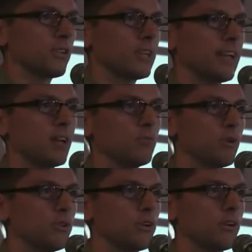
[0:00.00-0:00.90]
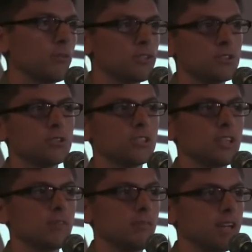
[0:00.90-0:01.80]
what they're looking at in Boulder, and what Susan
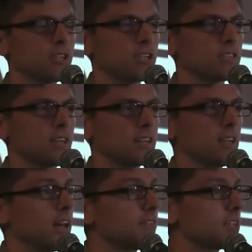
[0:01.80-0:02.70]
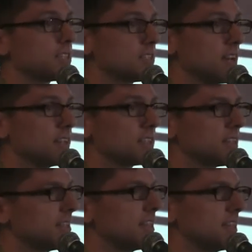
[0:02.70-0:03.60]
didn't mention, is that in a lot of the studies
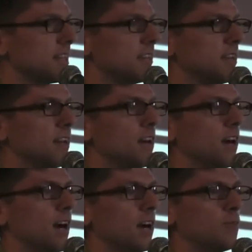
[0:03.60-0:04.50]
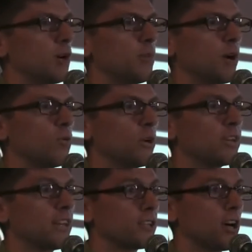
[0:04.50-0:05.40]
that they did about
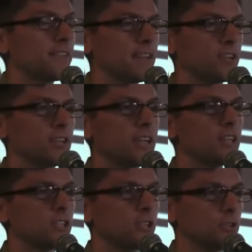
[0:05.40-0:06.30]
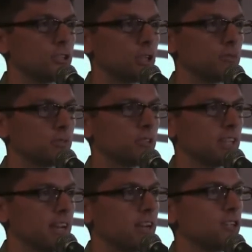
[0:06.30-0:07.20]
where they thought they could get to in terms of
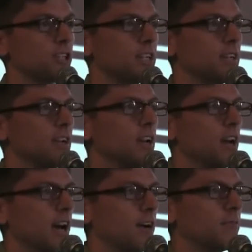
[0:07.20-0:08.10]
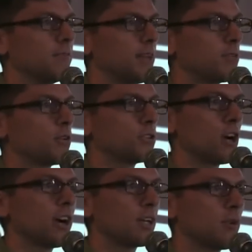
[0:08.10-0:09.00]
clean energy, they were
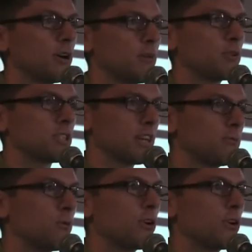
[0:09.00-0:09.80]
talking about numbers like